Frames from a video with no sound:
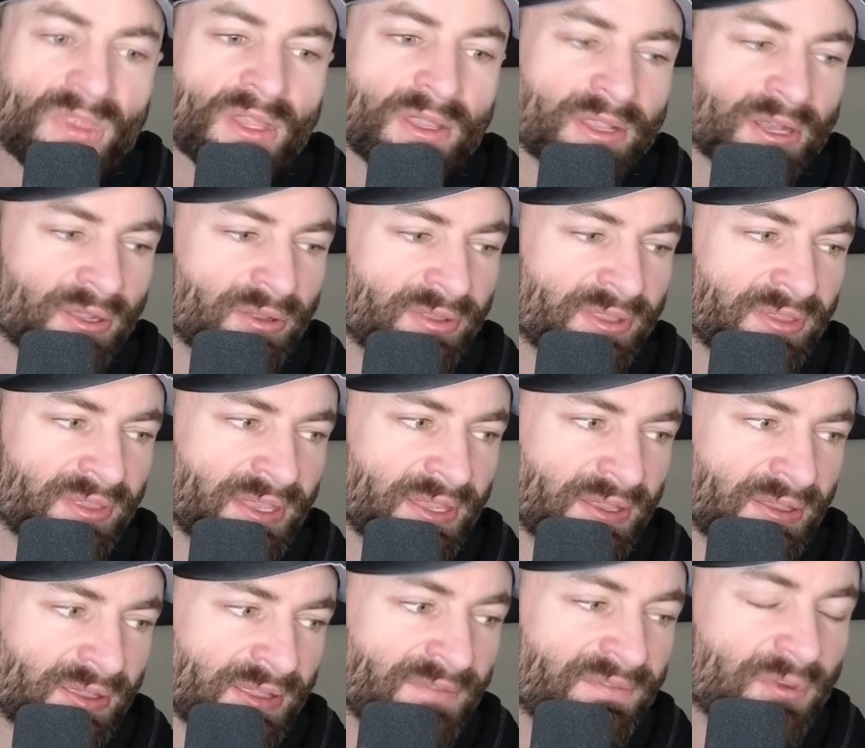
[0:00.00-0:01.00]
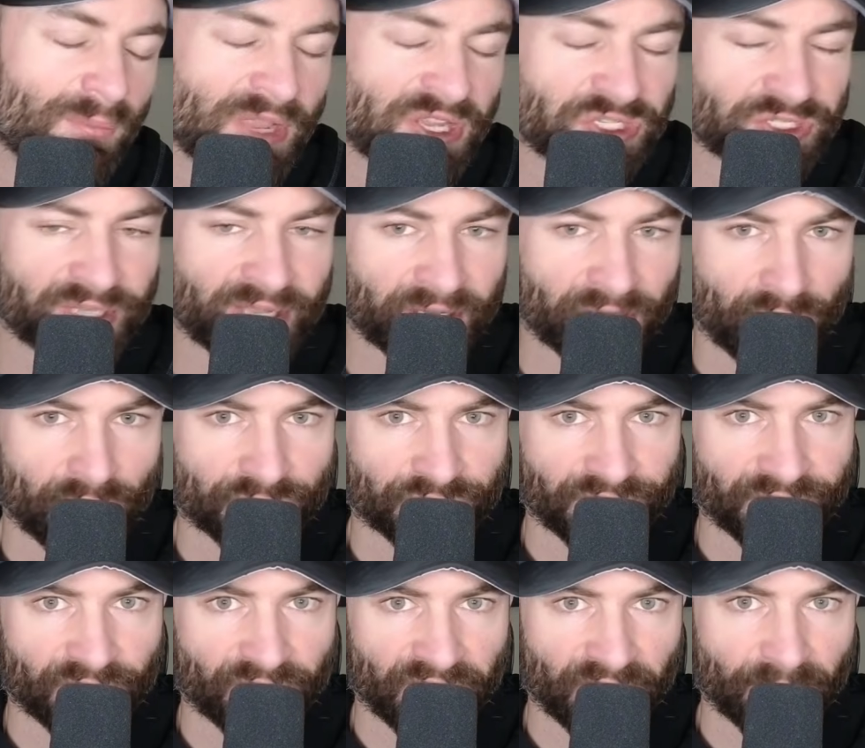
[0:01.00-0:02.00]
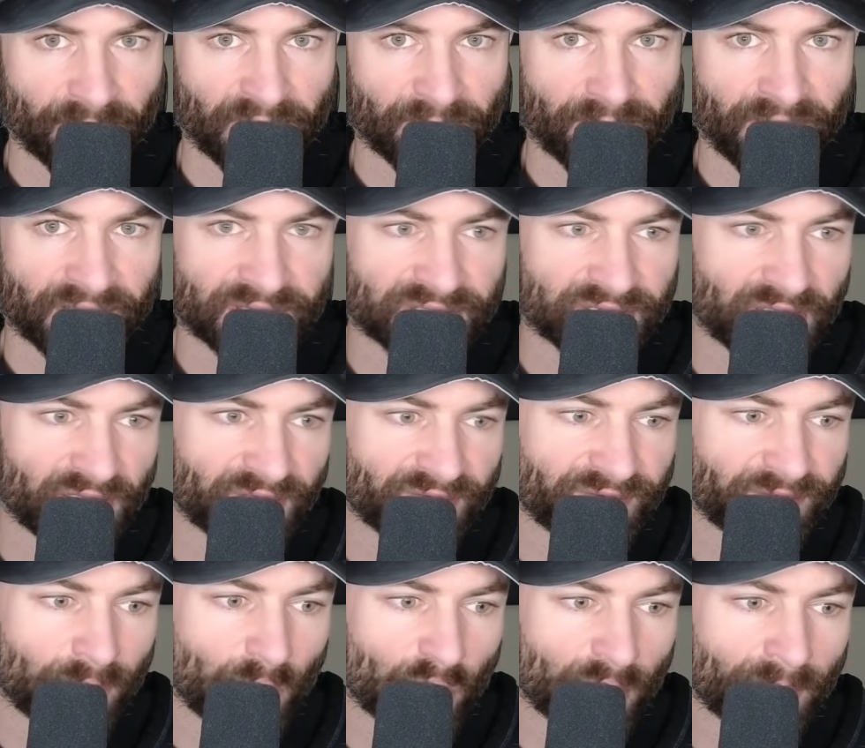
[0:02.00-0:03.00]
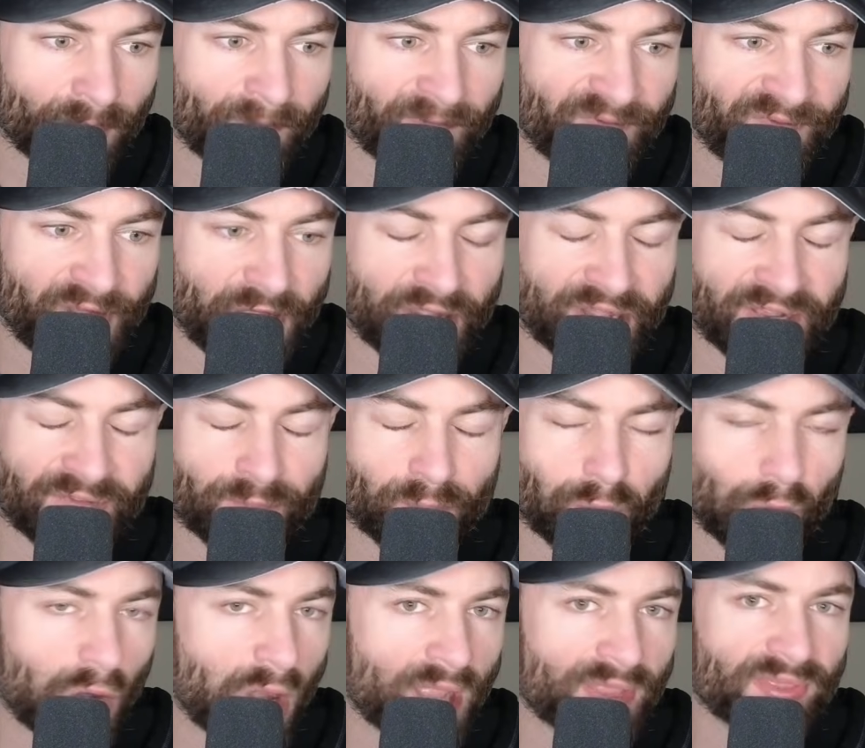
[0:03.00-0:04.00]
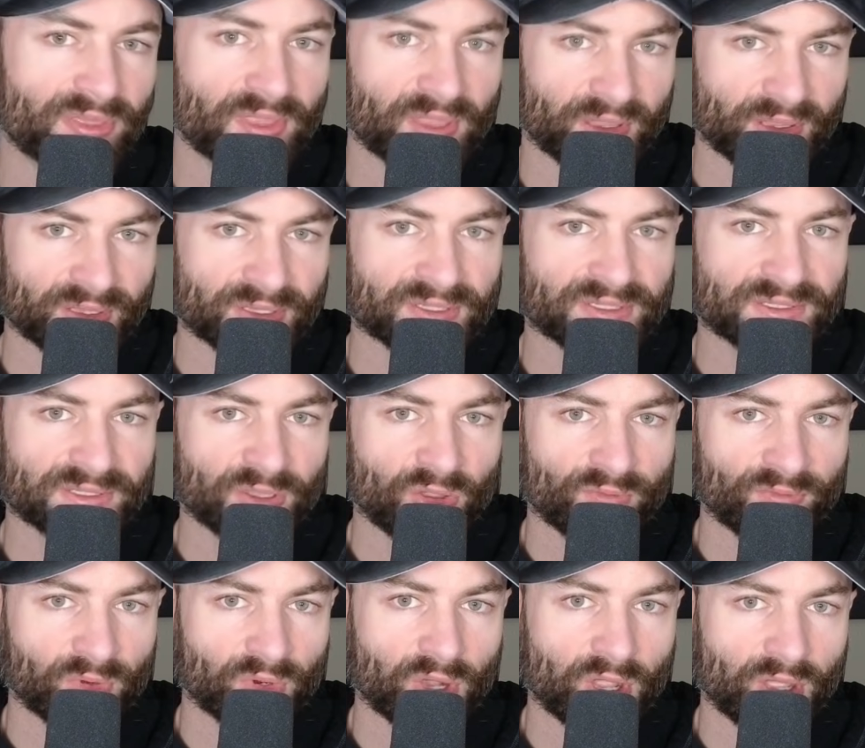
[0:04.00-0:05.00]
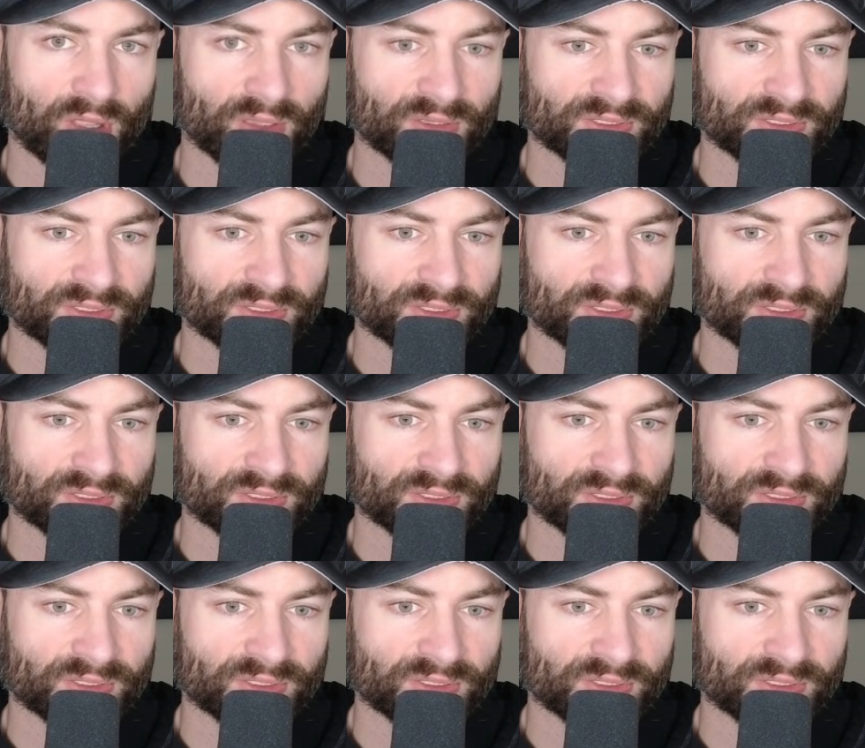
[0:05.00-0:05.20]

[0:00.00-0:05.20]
and then the information technology degree would be based off more very broad things overall.